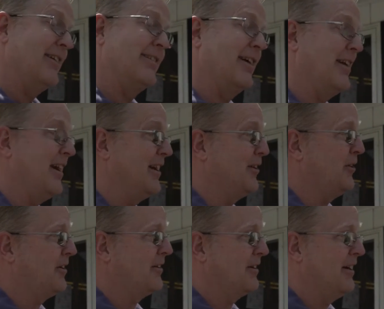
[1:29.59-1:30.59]
I said, hey,
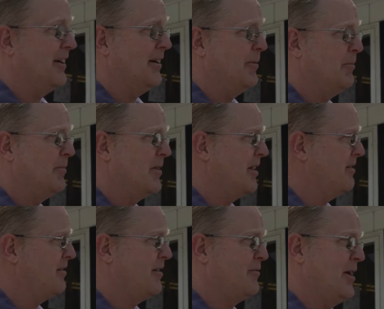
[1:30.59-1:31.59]
look, um, the,
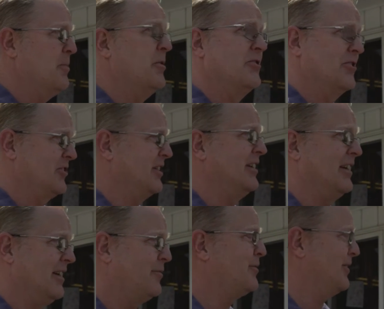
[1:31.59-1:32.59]
the family's just going
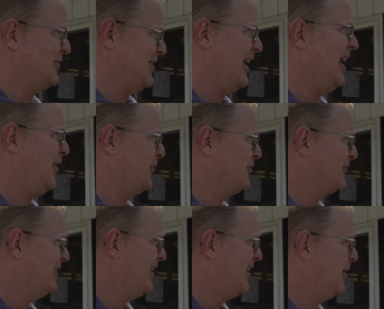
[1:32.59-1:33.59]
to gift us the house.
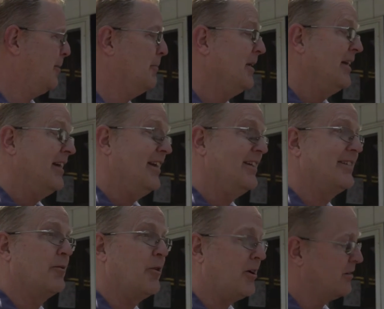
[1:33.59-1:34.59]
Um, and he
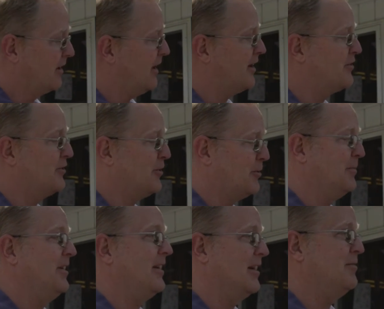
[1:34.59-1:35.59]
said, well, God's told
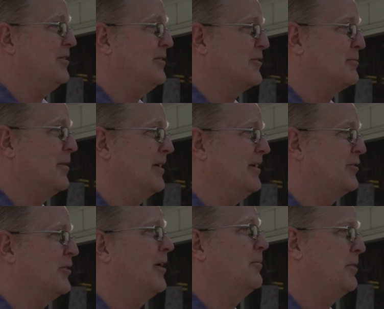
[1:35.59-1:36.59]
me to give you this money,
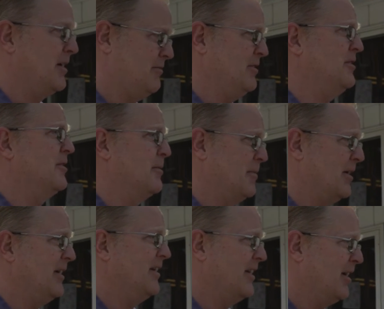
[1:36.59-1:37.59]
so I'm giving you the
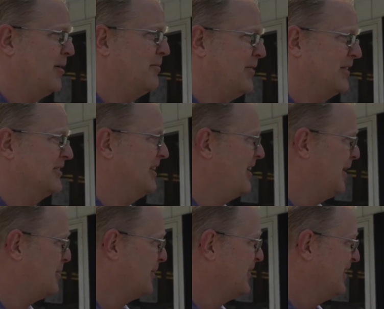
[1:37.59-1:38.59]
money to help fix it
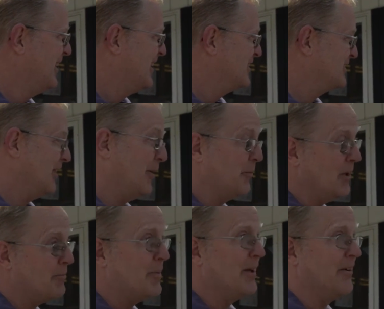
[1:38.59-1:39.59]
up. So
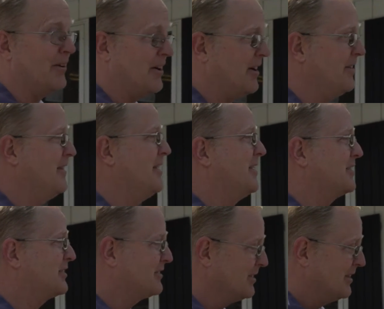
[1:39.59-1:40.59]
we've been on
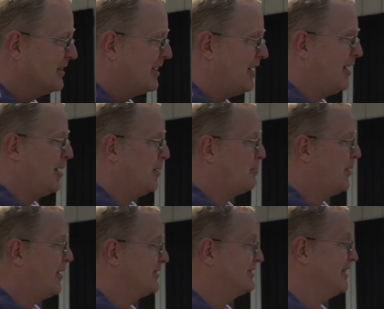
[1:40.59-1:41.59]
this uh,
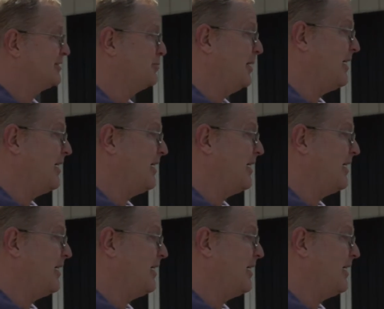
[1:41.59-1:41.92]
process.